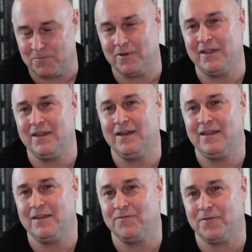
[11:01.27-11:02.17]

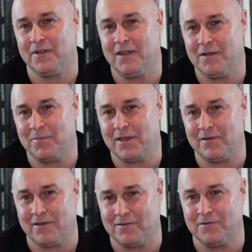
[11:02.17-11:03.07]
read and forget
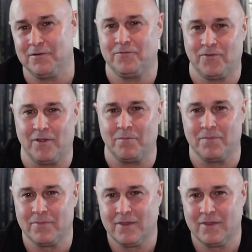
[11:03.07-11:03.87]
about. I learn from.